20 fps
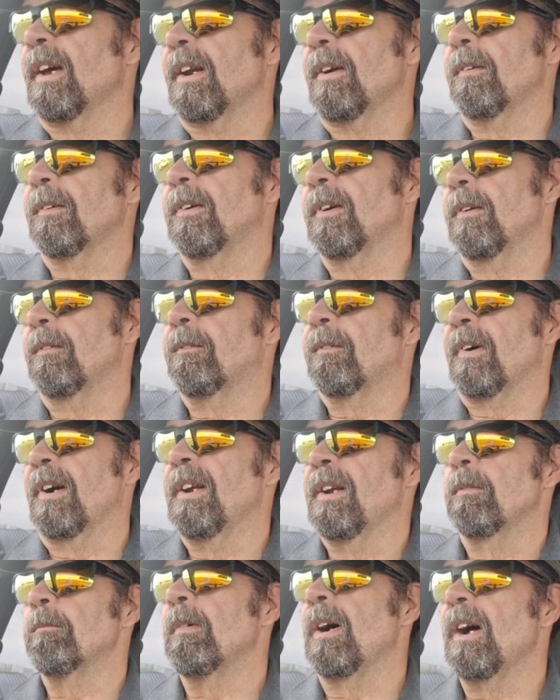got a good
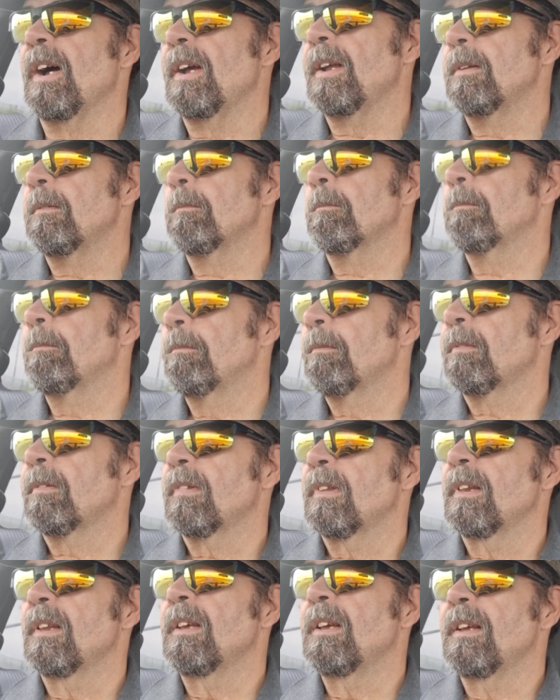friend of mine
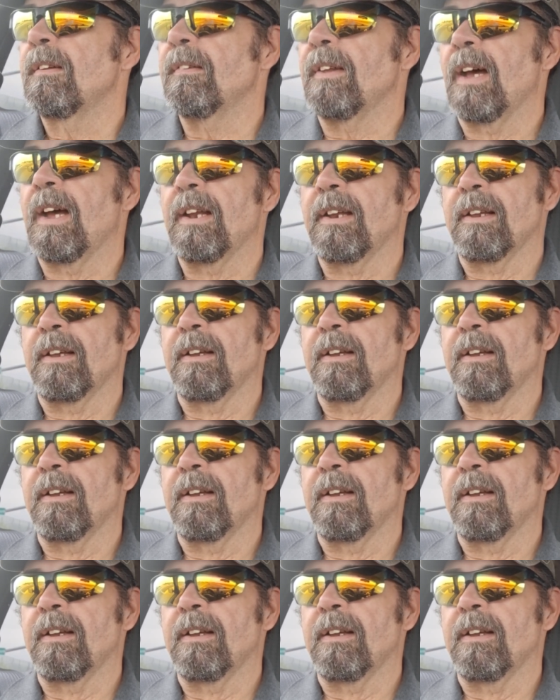that